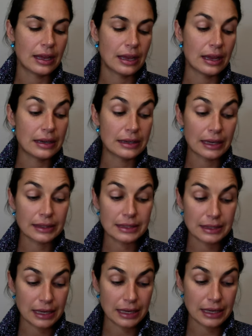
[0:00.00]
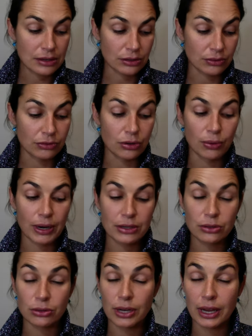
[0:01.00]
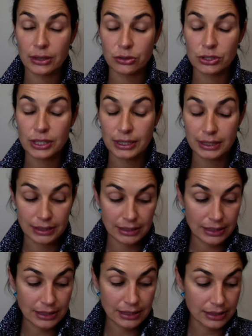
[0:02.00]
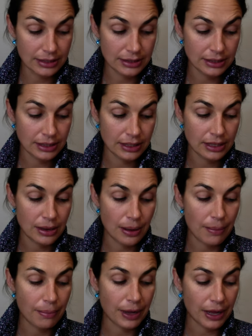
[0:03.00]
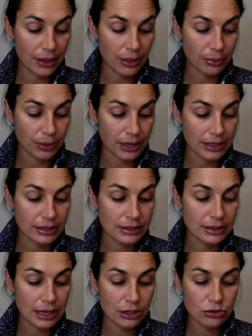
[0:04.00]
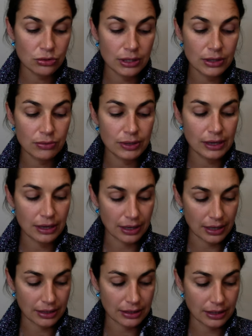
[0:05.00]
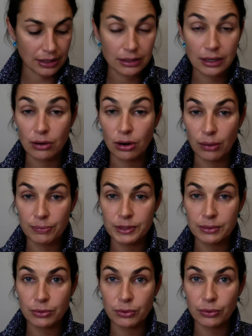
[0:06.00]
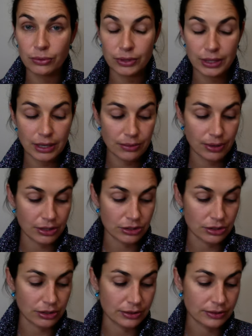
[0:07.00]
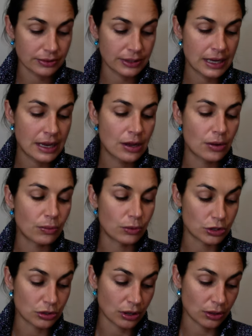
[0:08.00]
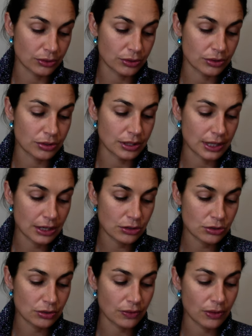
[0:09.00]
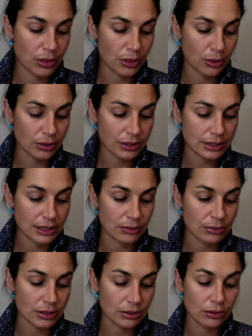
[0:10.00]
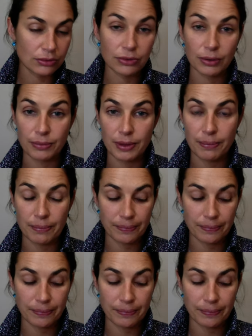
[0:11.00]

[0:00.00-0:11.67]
In that state of greater energetic ease, pathways naturally realign in their optimal direction, which alters the nature of the thoughts that result from them.